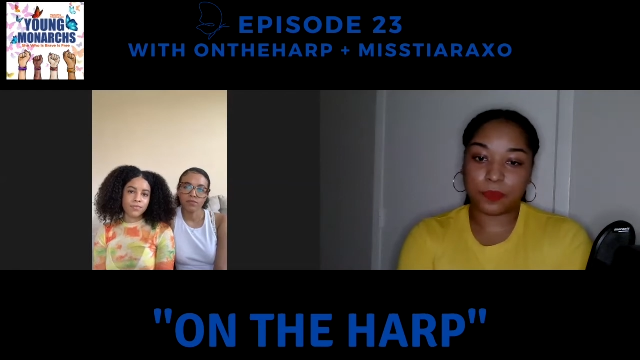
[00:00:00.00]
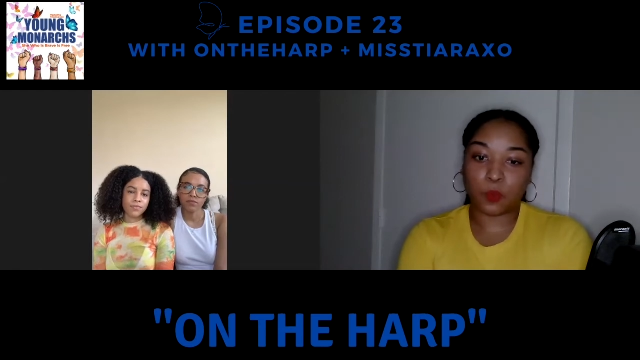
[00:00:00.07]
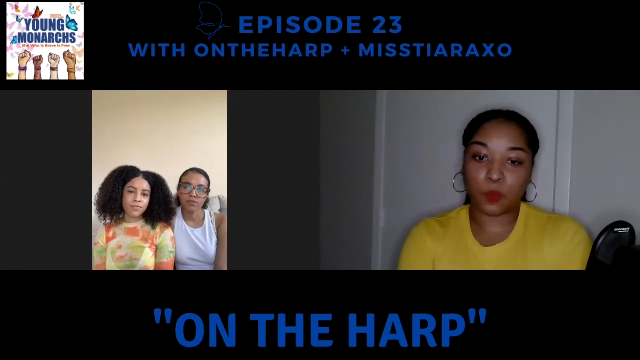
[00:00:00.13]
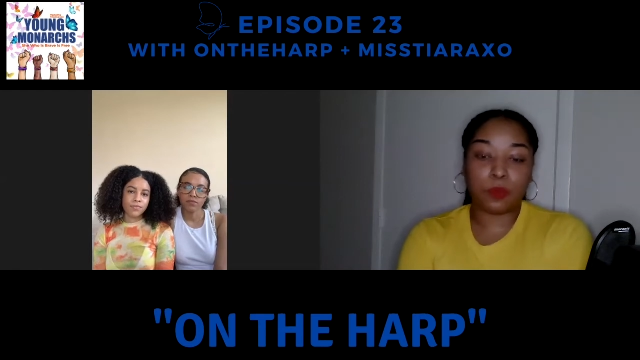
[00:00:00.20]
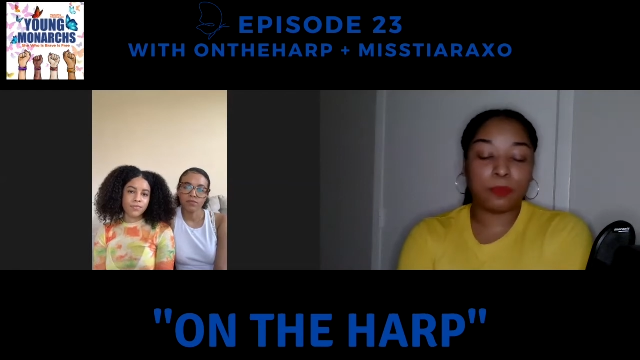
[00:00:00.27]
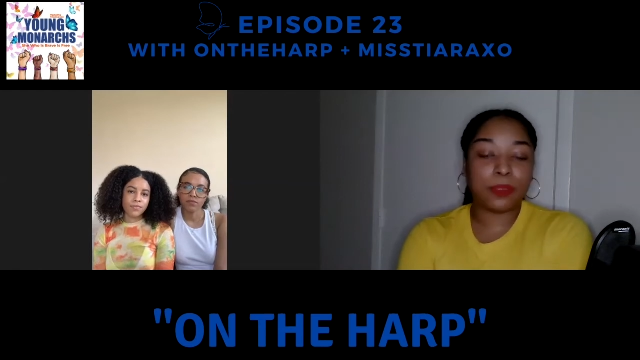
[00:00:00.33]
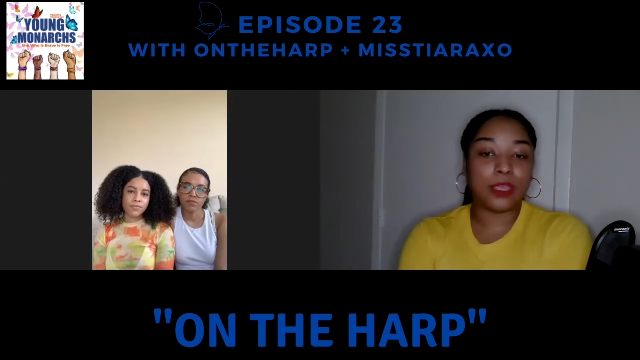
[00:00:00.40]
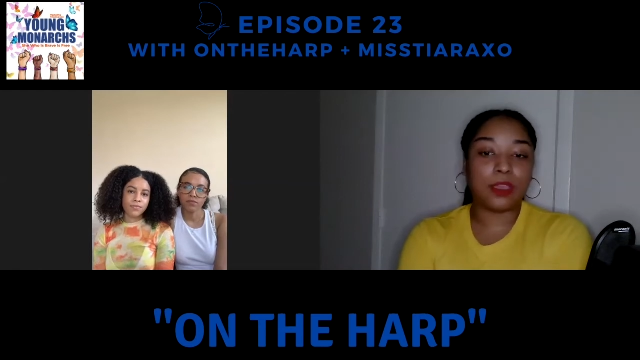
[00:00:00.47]
will
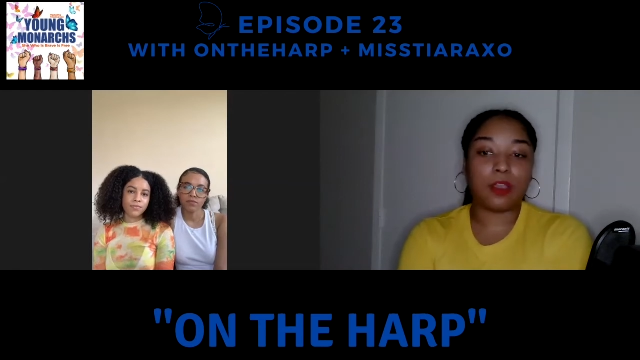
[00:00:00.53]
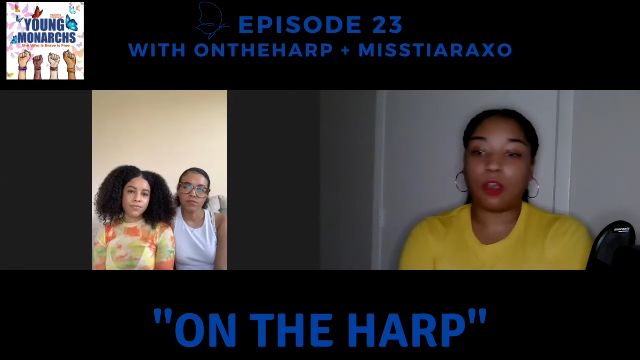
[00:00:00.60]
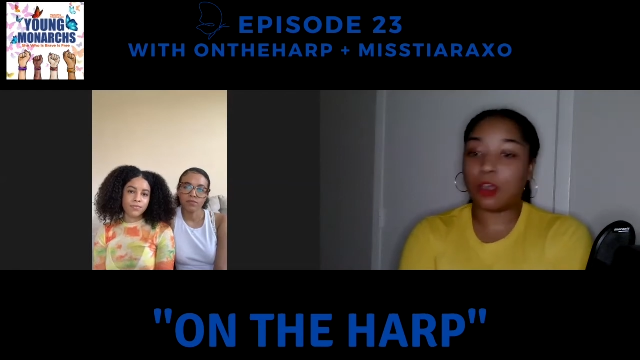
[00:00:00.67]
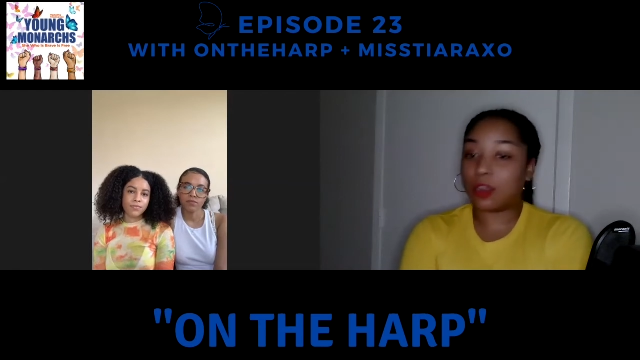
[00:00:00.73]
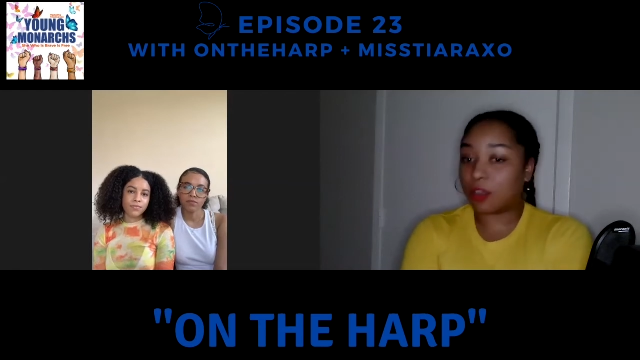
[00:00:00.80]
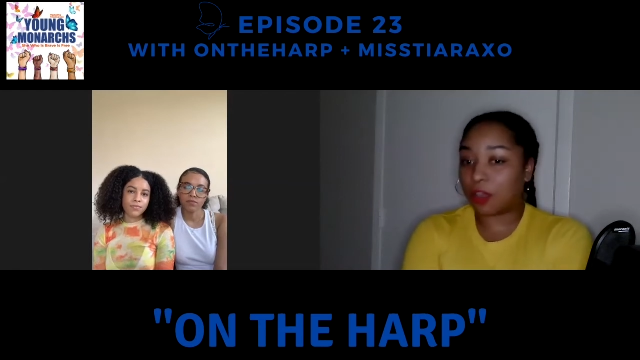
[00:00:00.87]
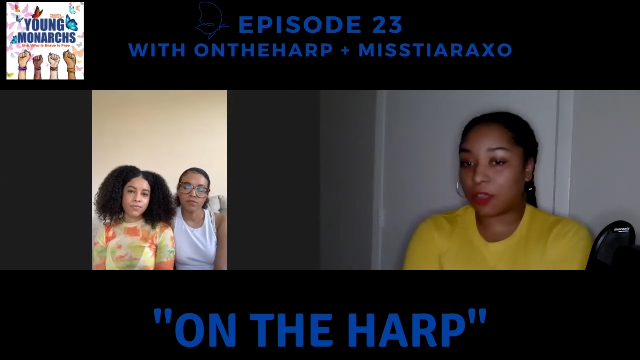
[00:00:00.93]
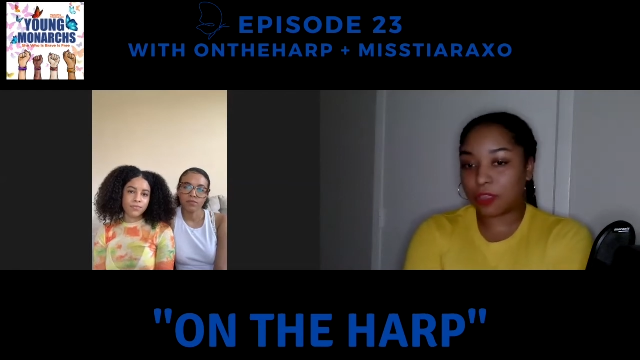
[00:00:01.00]
be
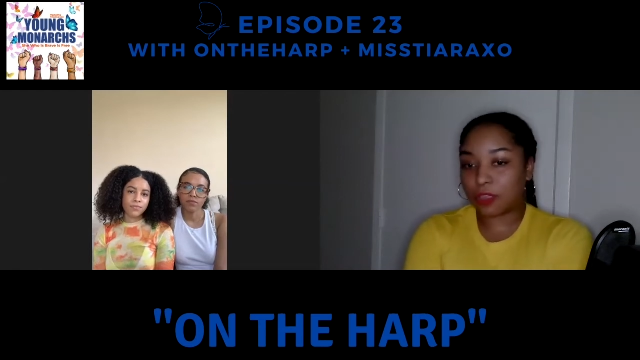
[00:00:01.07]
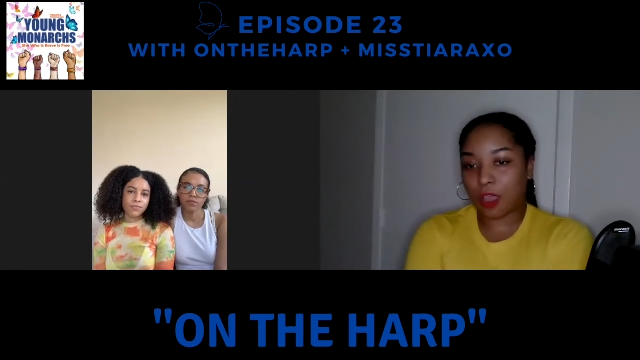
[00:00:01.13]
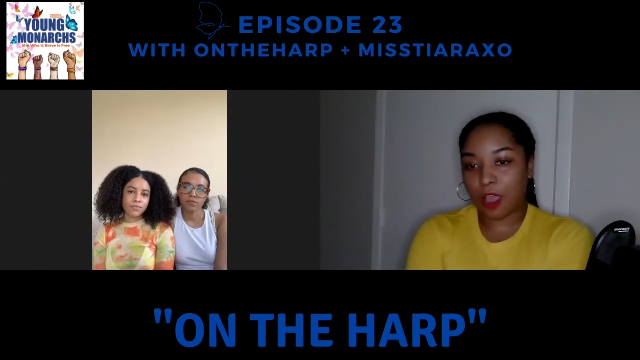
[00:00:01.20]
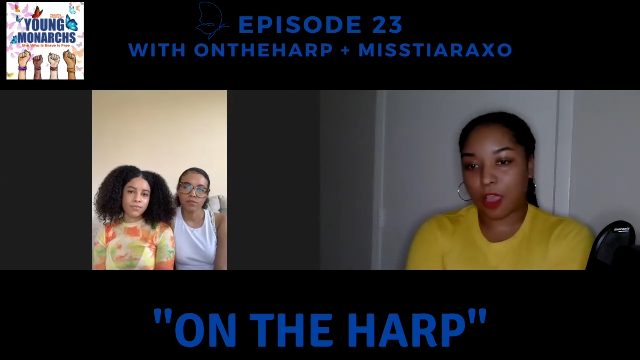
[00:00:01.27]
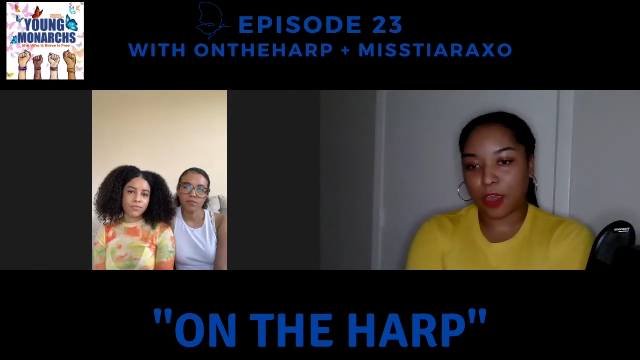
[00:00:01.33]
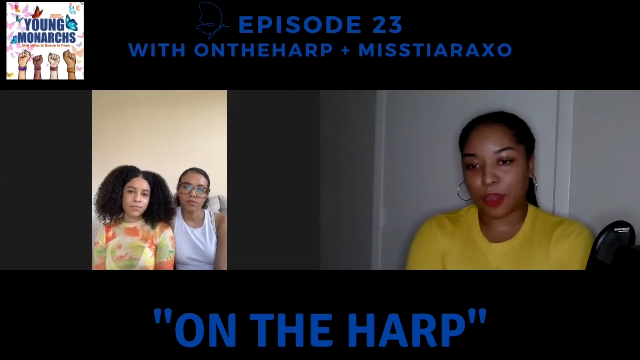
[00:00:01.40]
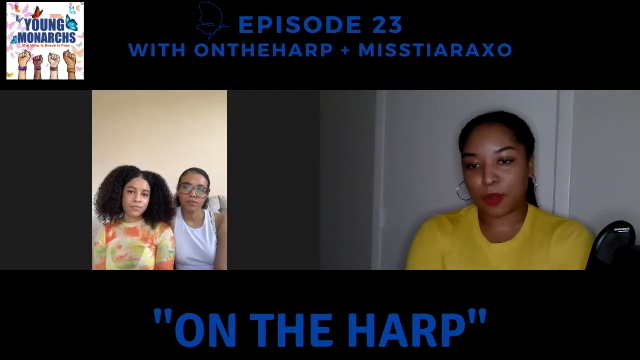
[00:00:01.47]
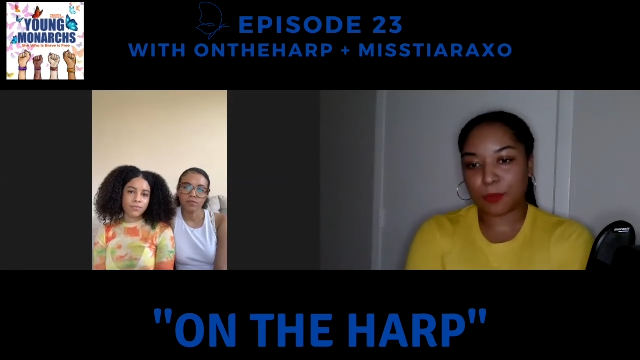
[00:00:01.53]
on the
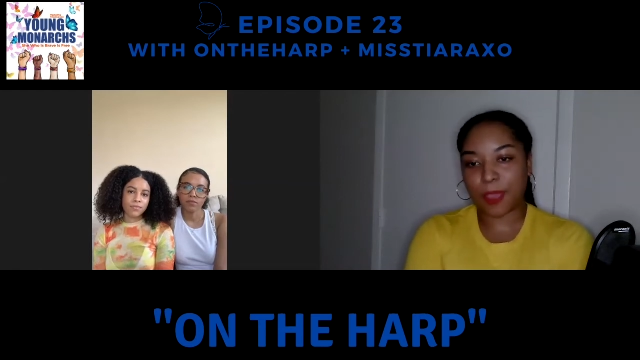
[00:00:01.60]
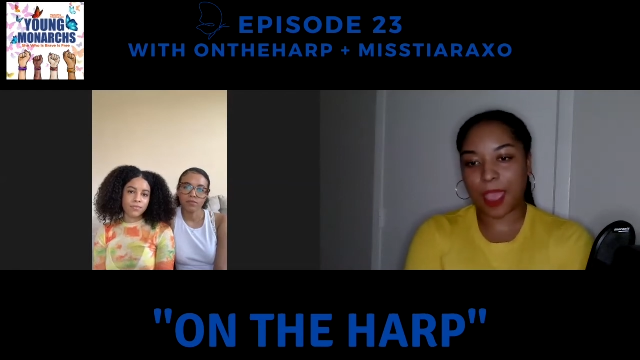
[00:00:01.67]
Harp?